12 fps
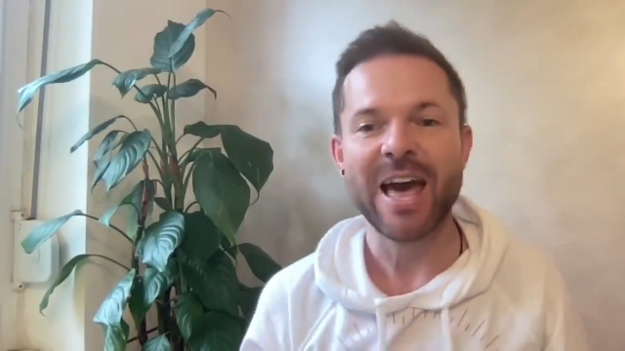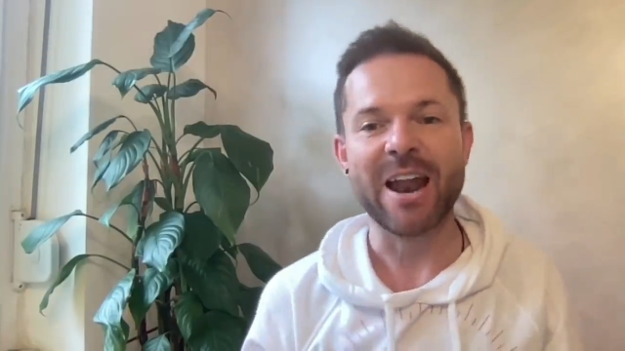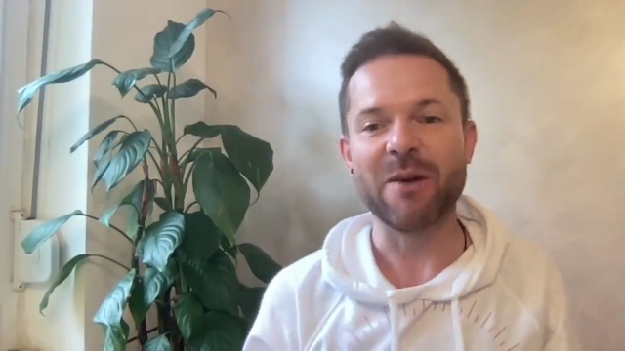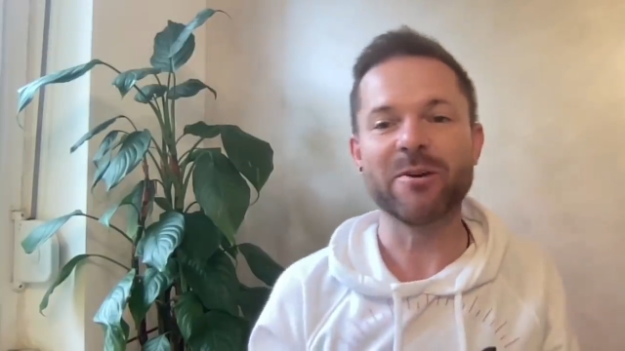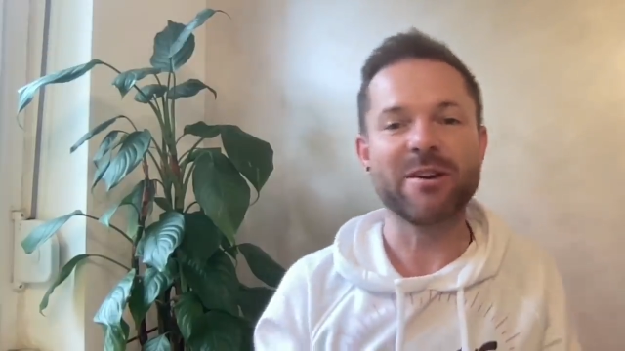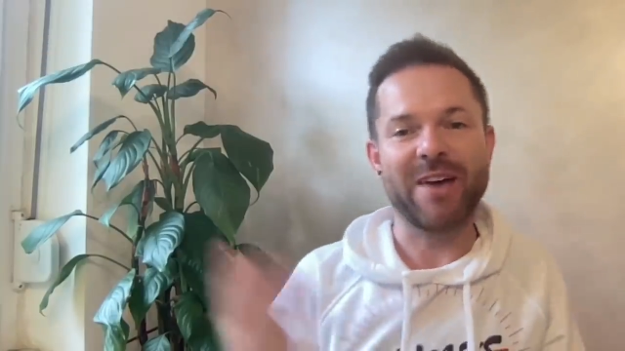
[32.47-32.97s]

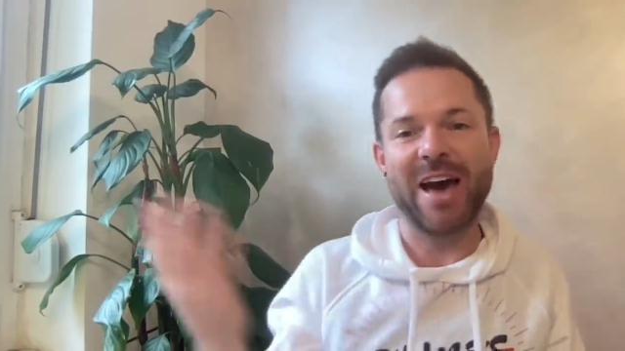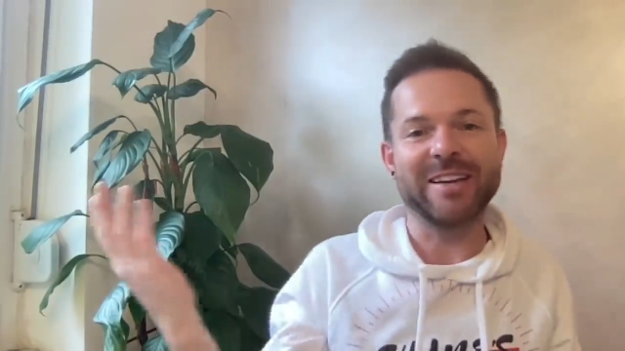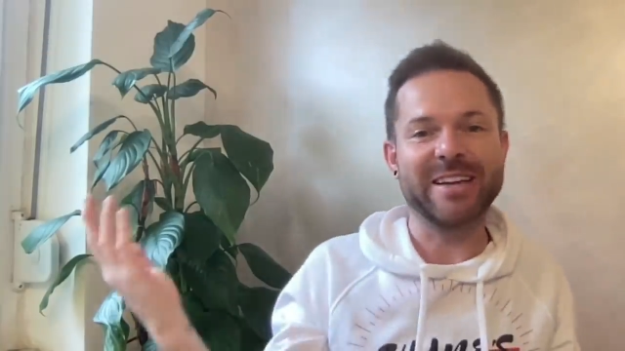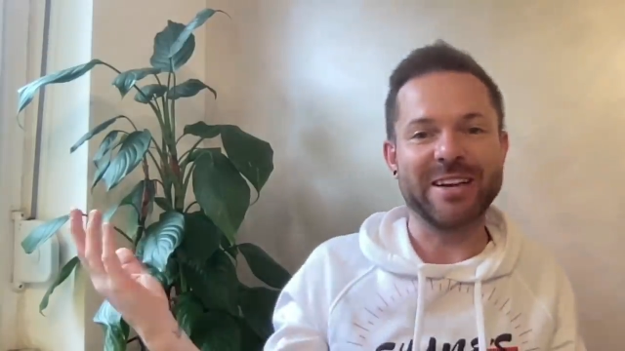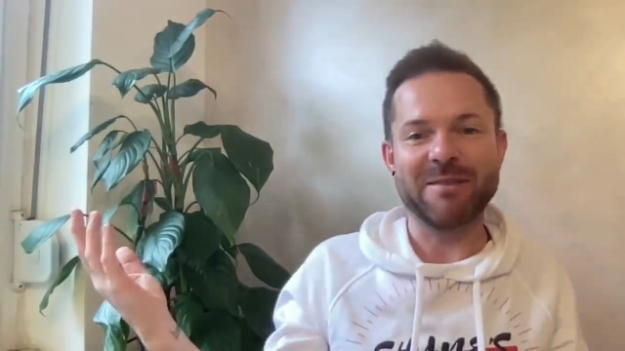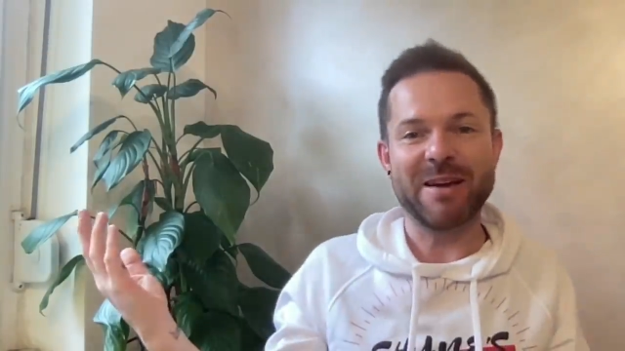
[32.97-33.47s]
And I wouldn't have
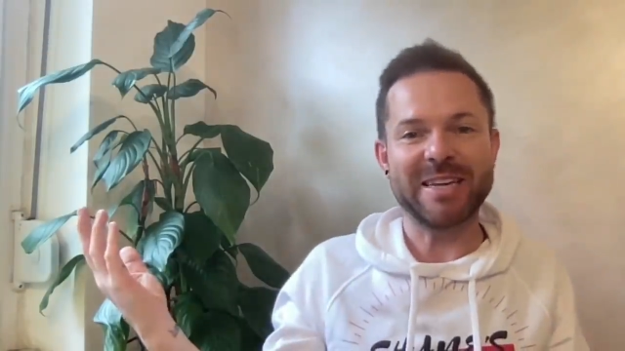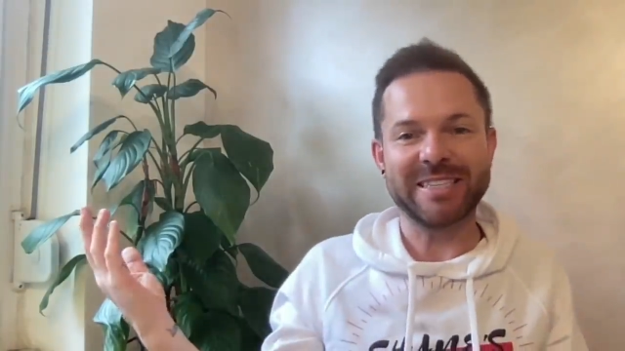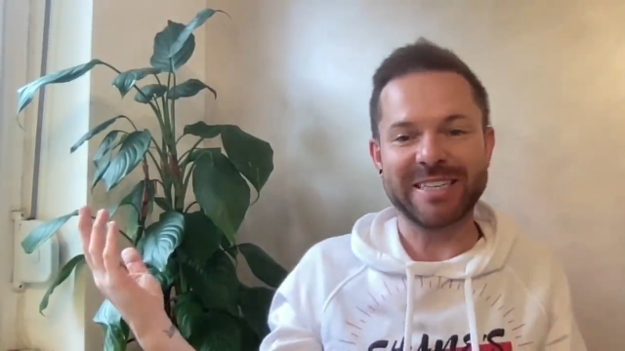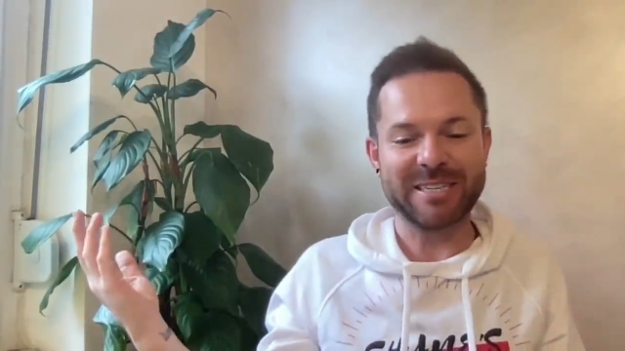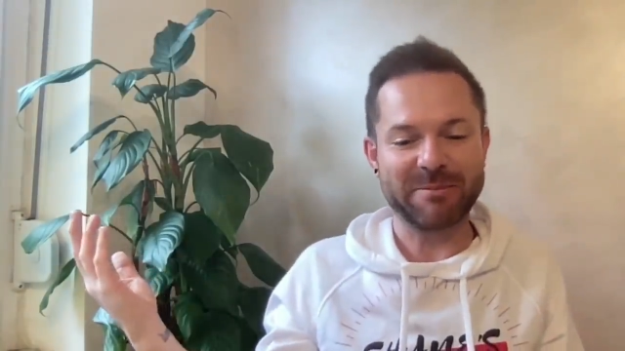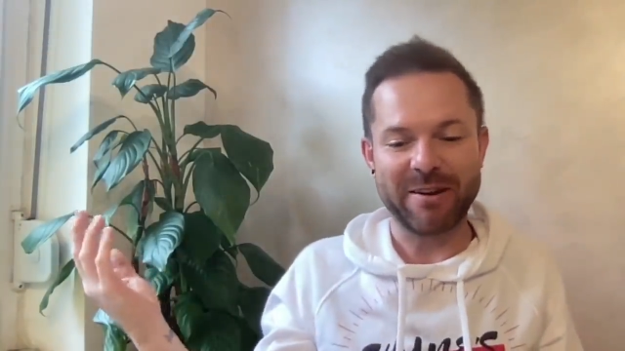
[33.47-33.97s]
had an
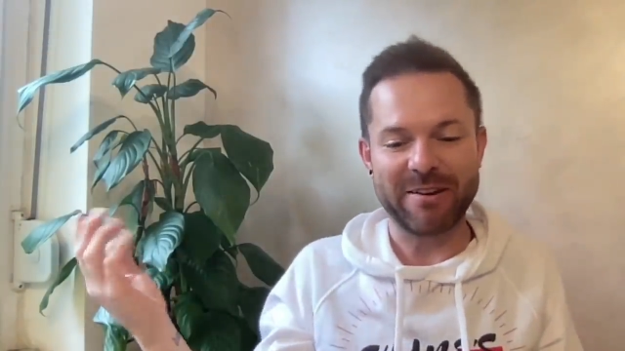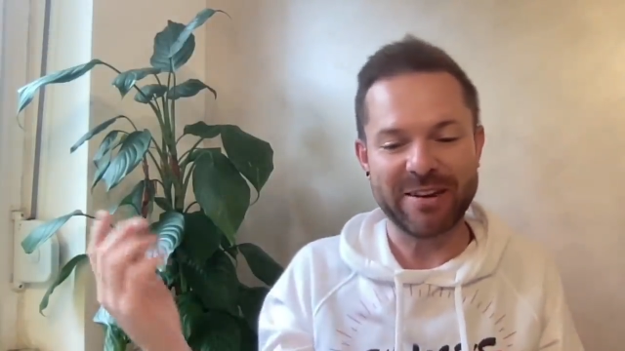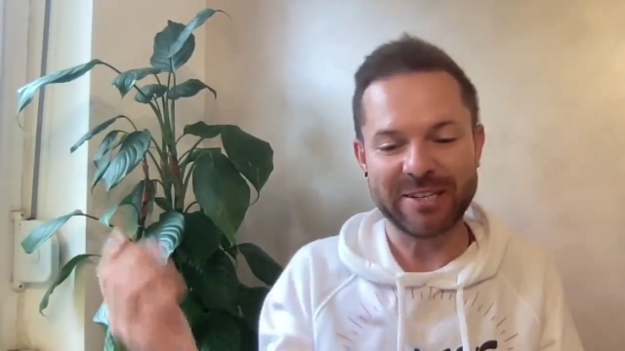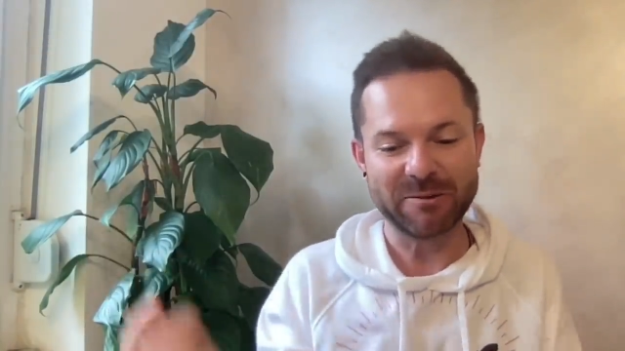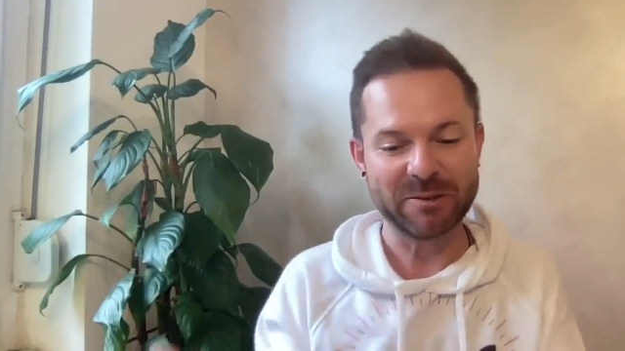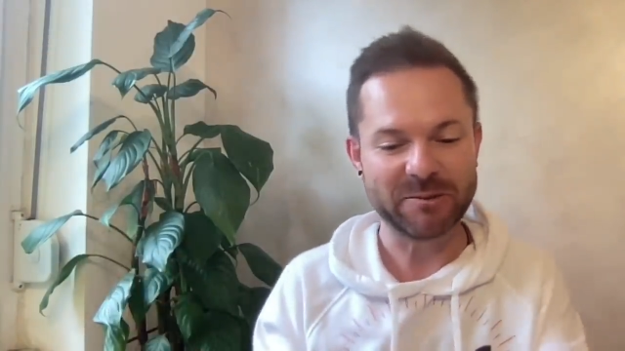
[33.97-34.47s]
amazing
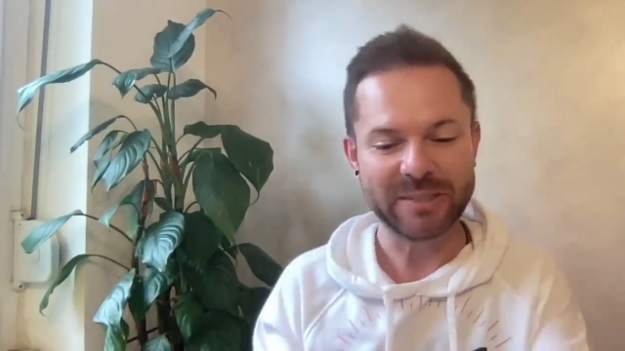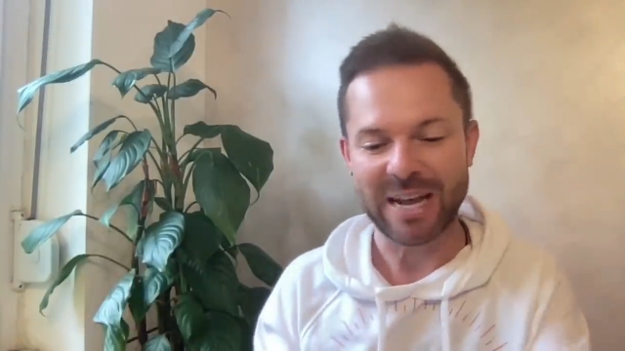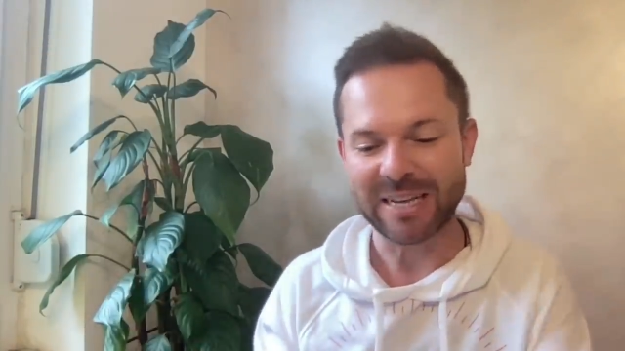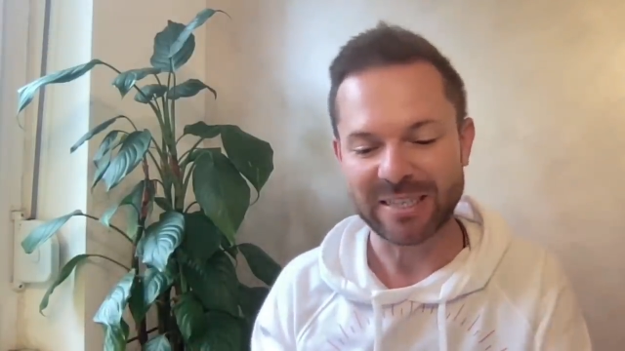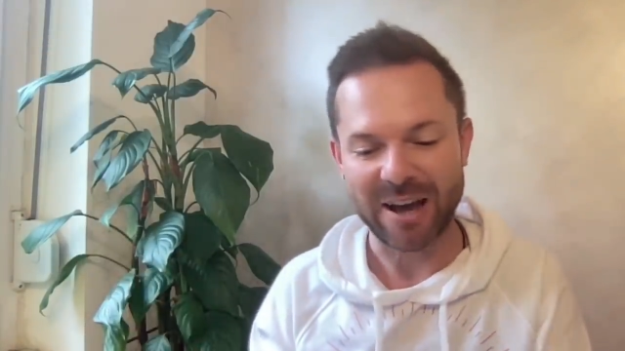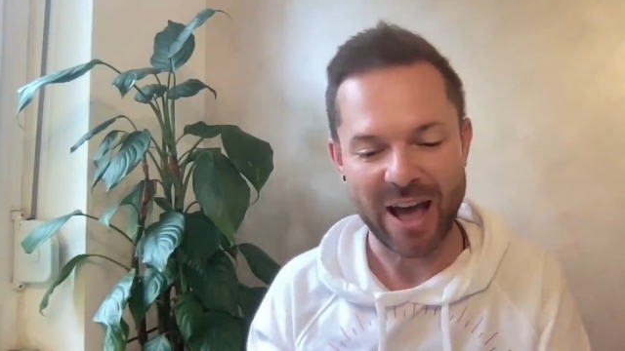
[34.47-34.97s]
experience, which was
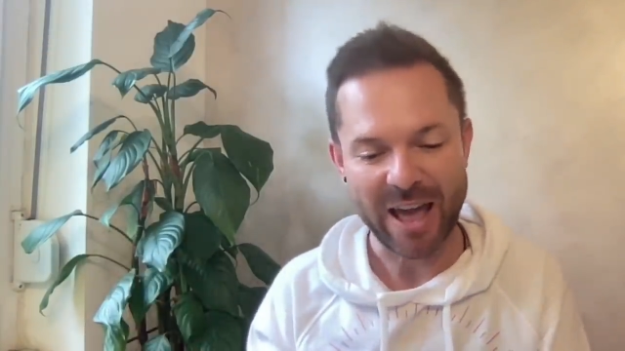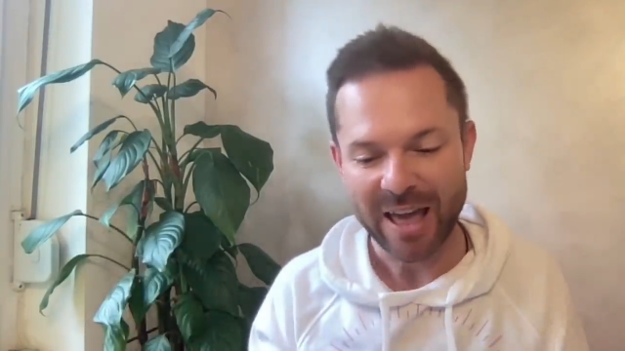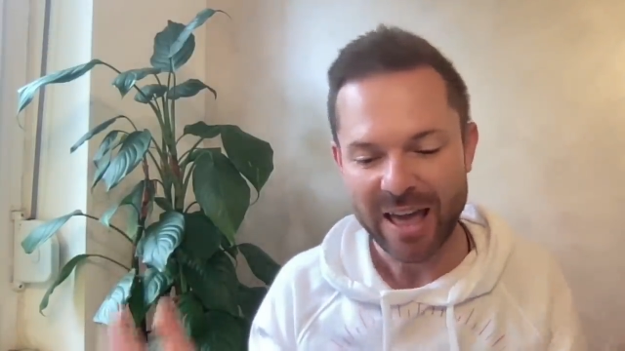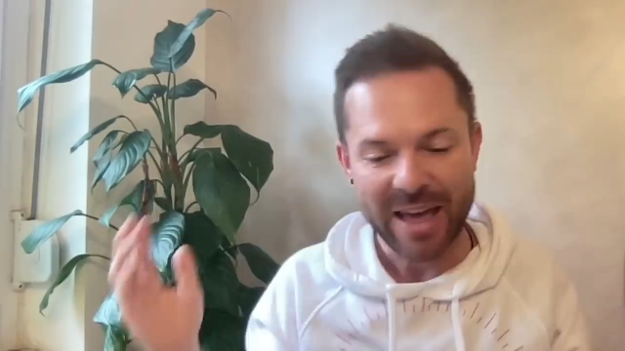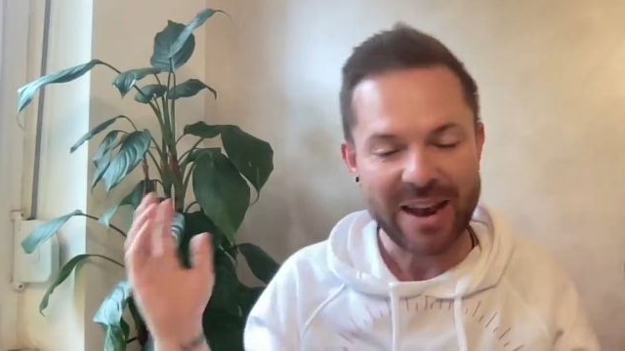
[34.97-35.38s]
last night.